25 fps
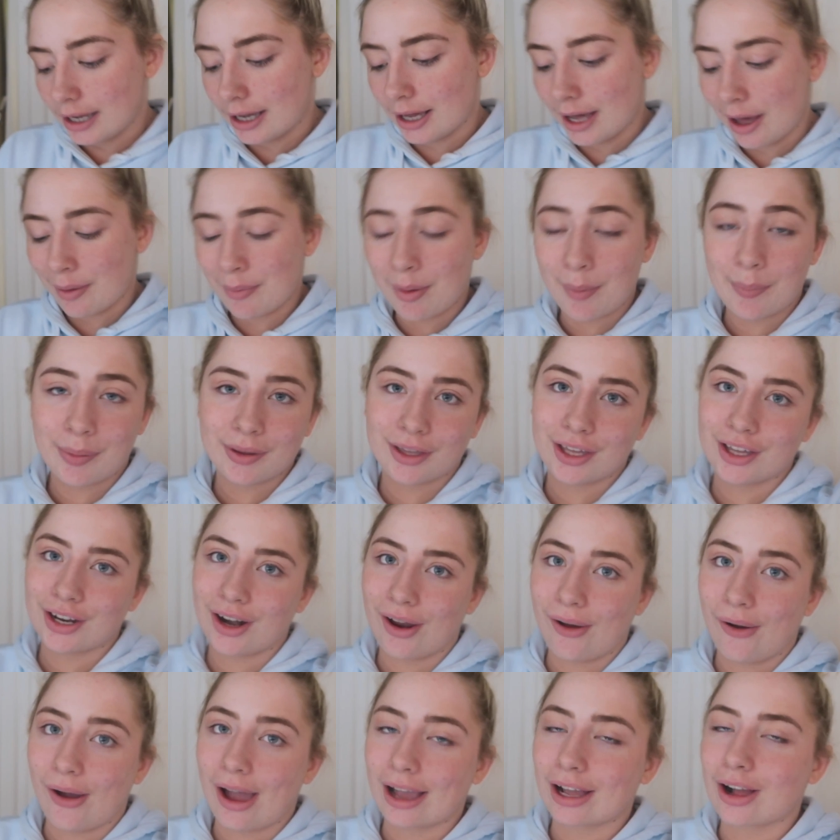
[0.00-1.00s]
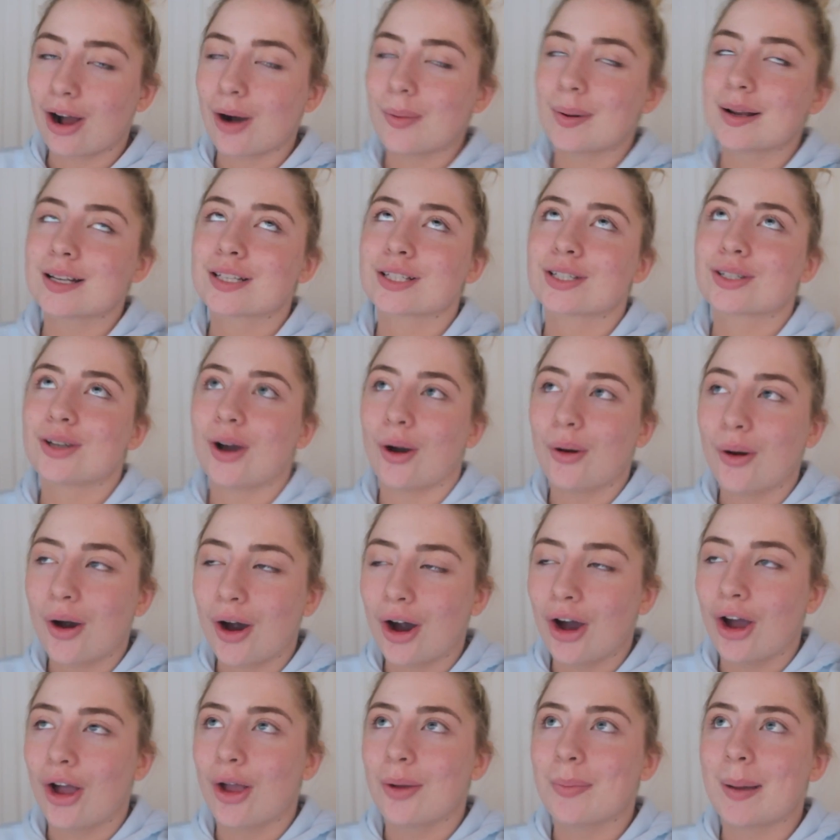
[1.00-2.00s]
But, you know, I can't wait to go
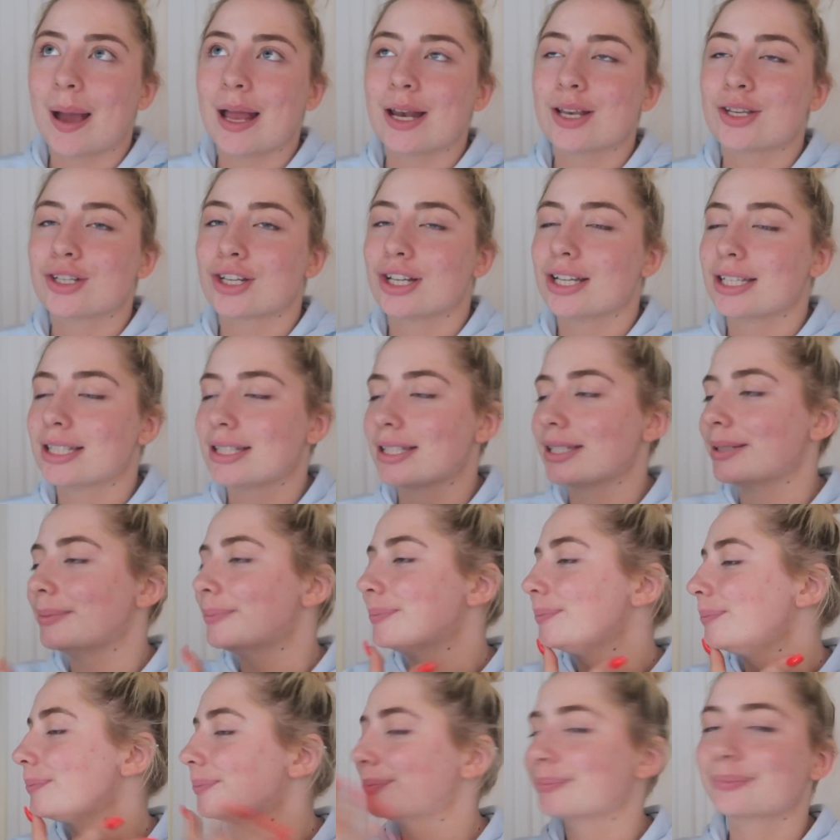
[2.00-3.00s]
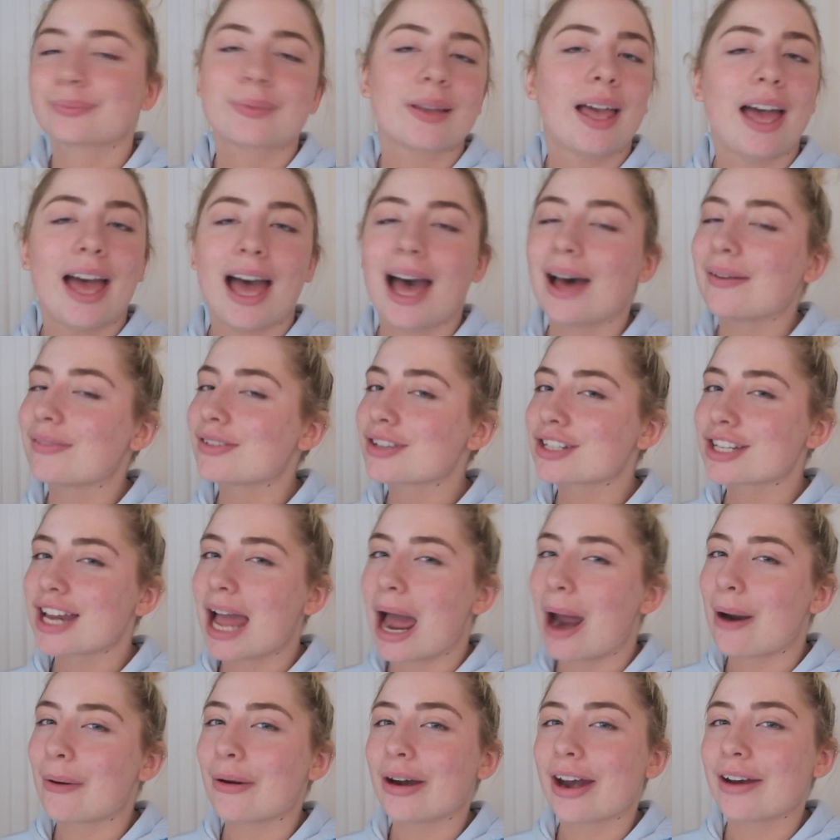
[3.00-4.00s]
home and just have a
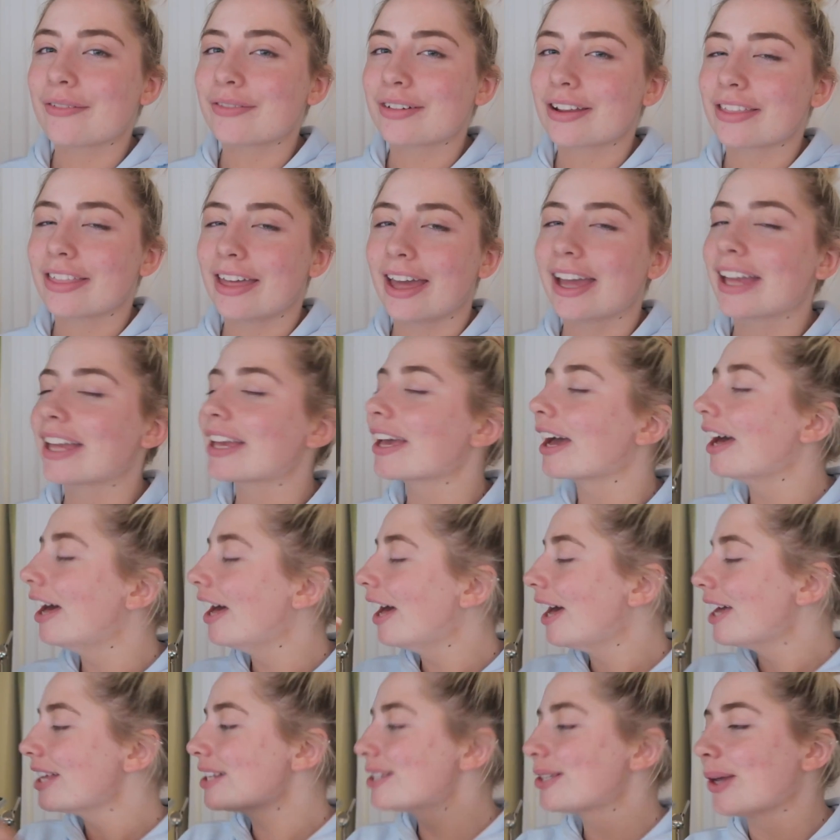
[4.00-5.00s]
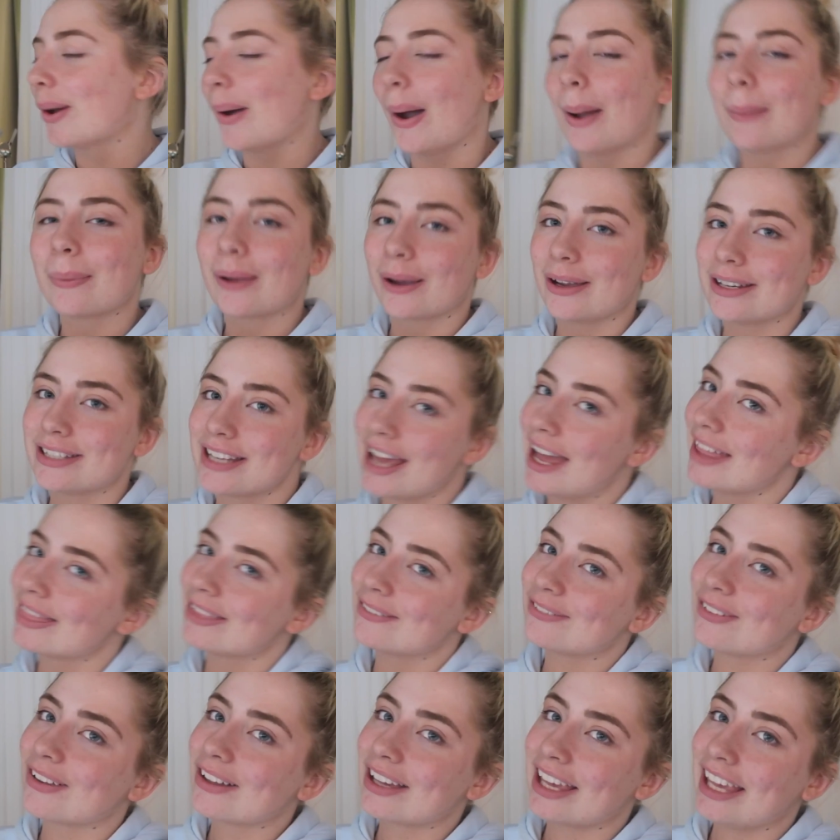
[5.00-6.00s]
shower and everything. So I'm going to end
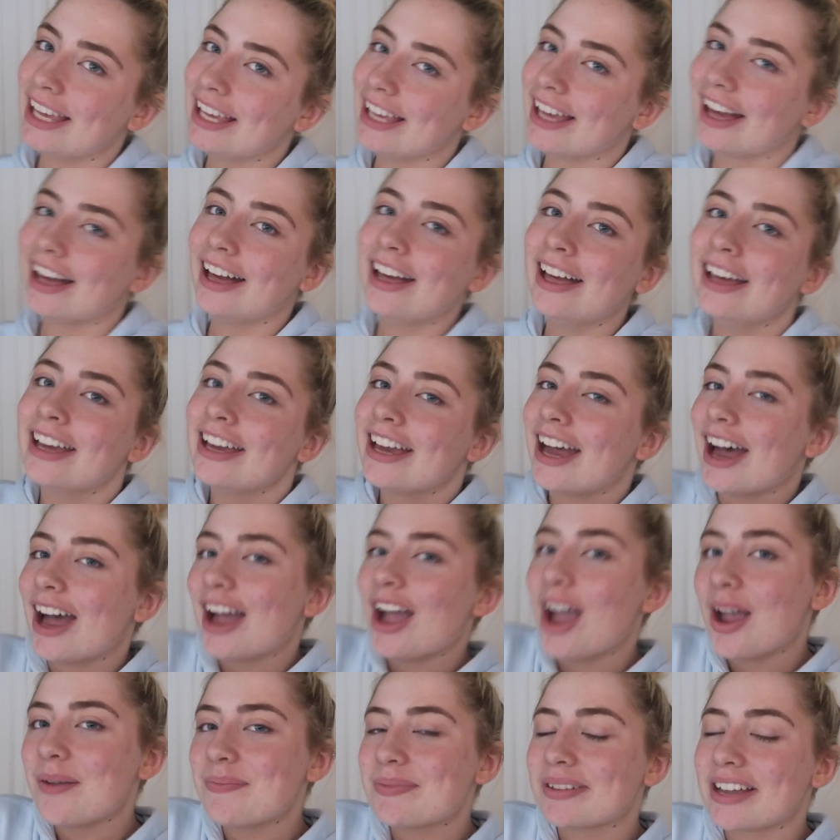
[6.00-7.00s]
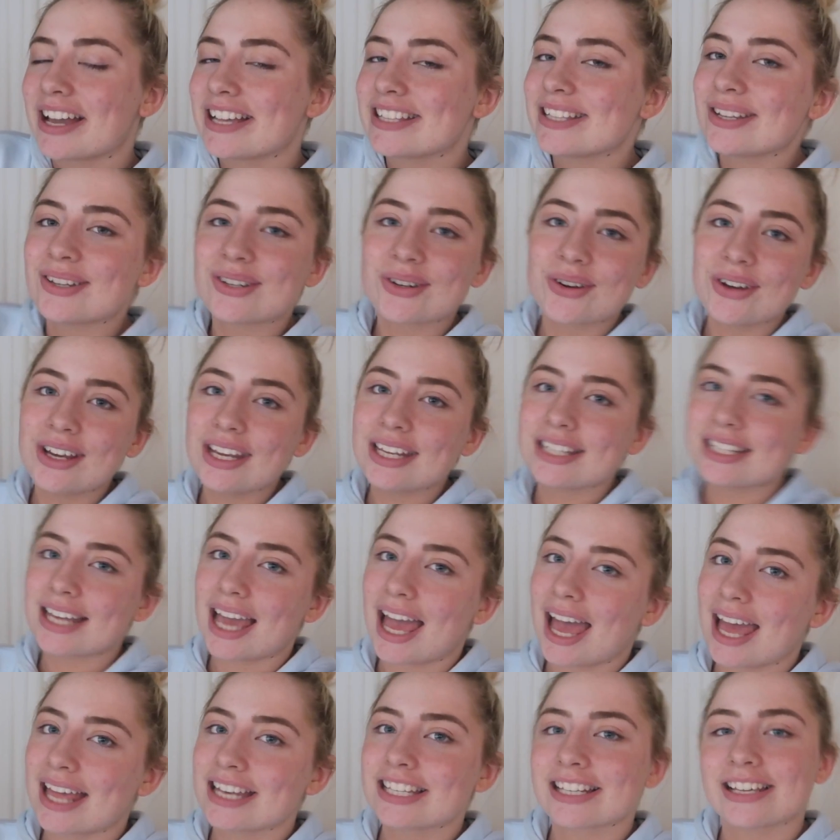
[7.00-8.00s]
the vlog here. I hope you guys enjoyed,
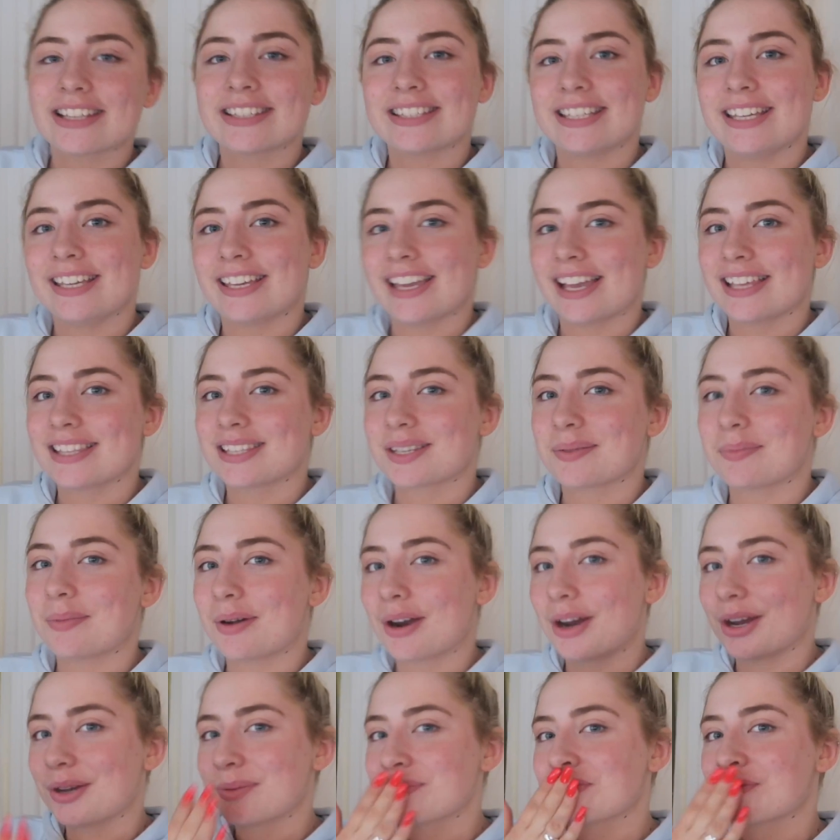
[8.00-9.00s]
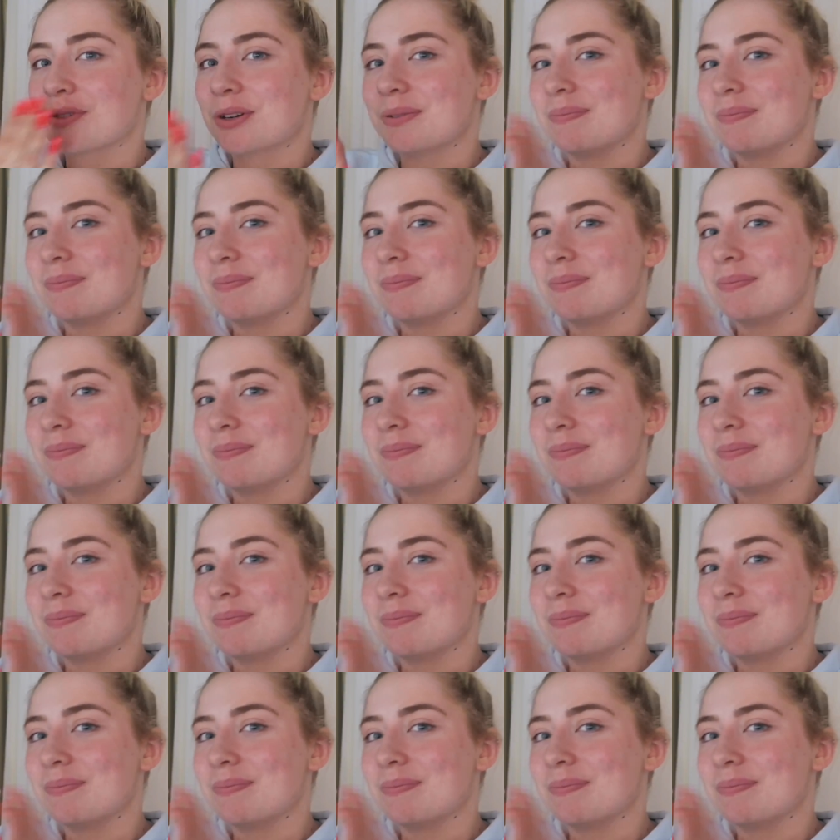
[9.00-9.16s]
and I'll see you guys tomorrow.